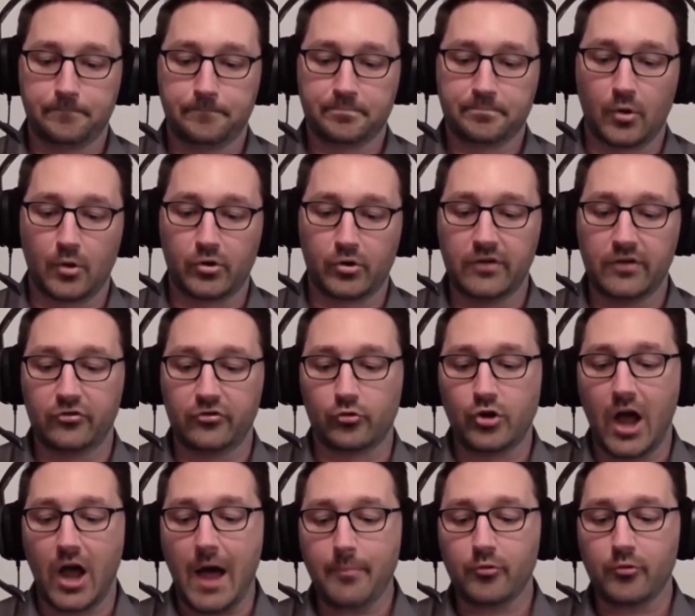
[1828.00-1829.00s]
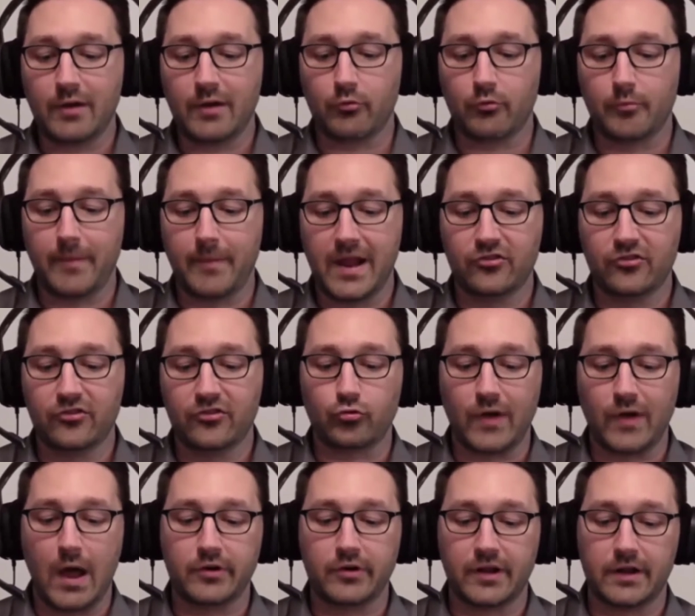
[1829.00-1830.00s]
Okay, so copyright remains
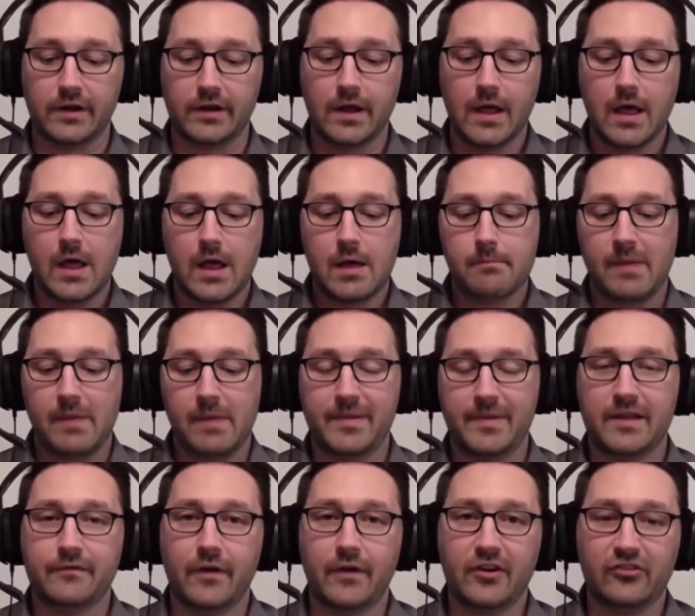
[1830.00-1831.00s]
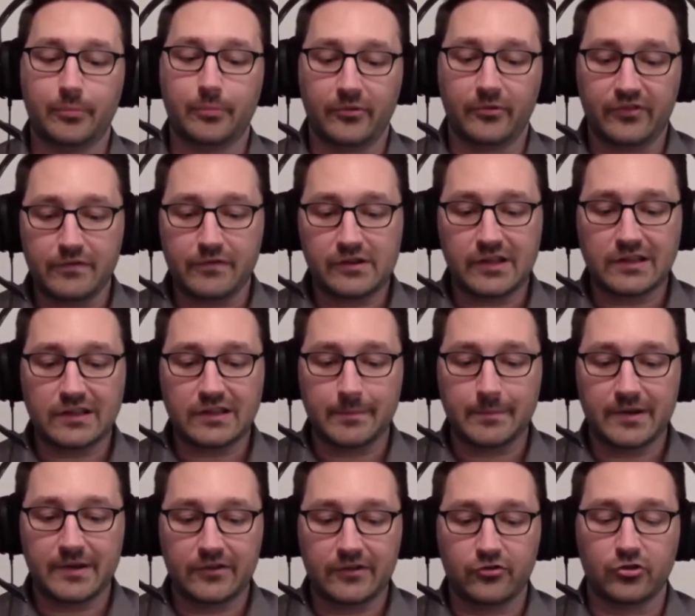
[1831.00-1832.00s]
grounded by being very specifically
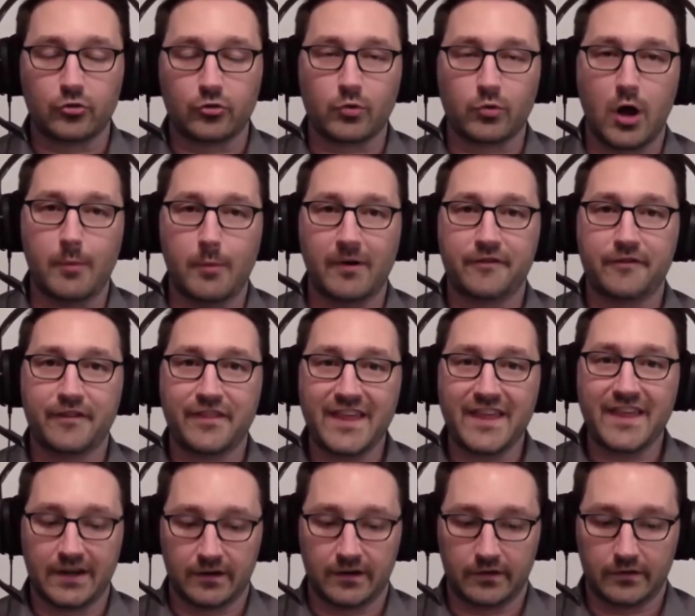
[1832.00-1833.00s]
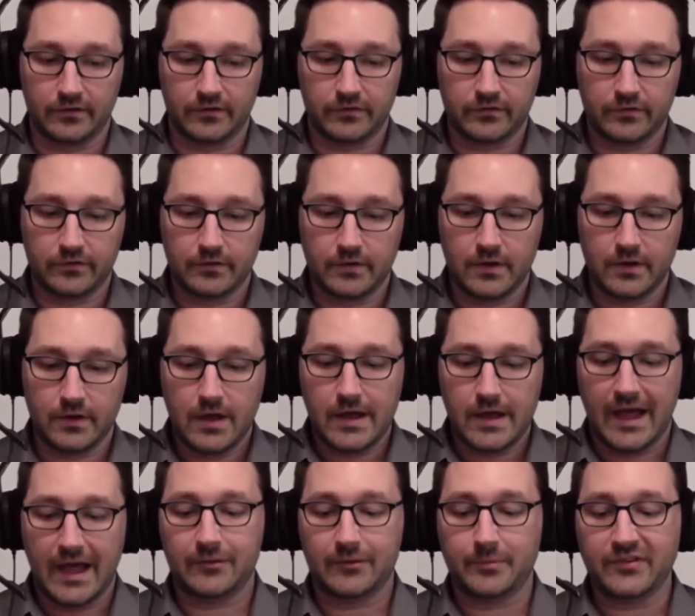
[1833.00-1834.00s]
limited to the realm of things,
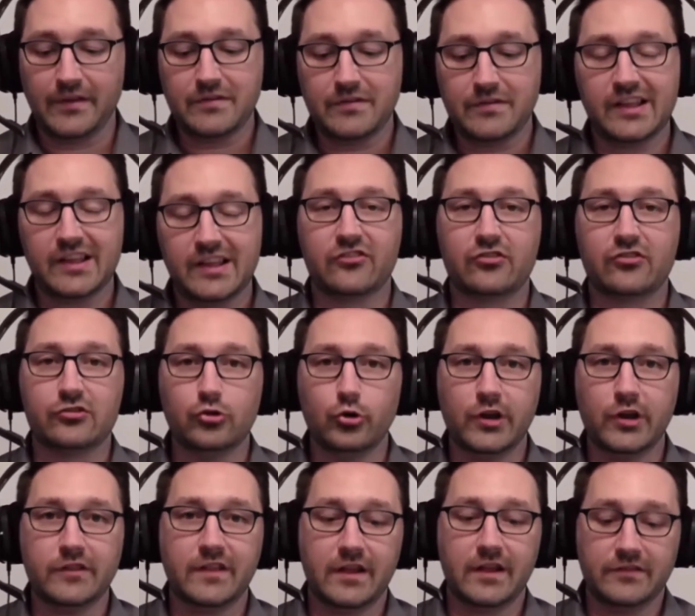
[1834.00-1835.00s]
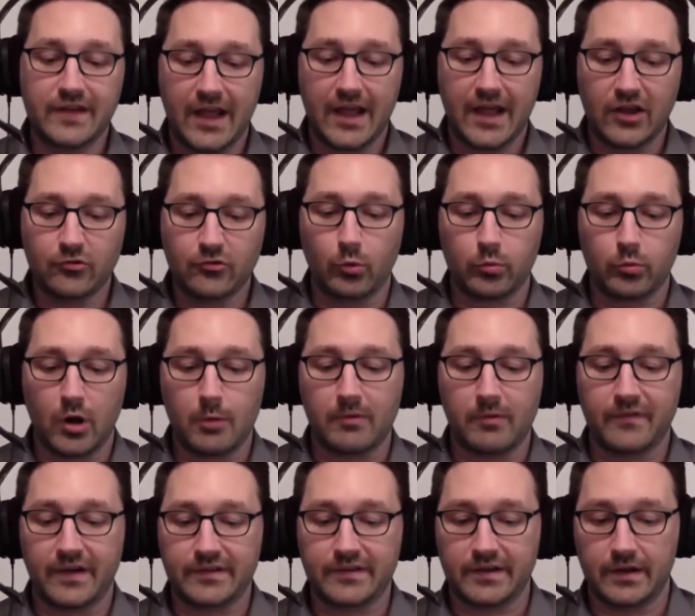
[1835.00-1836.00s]
and specifically excluding the intangible realm
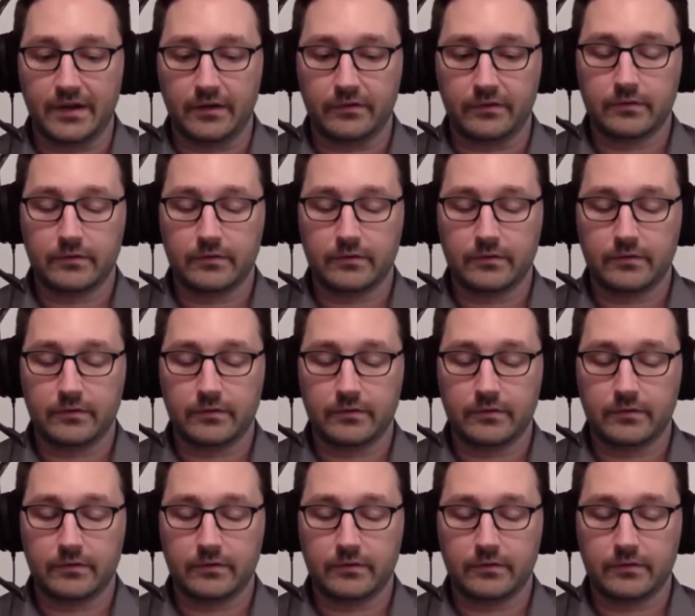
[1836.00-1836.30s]
of ideas.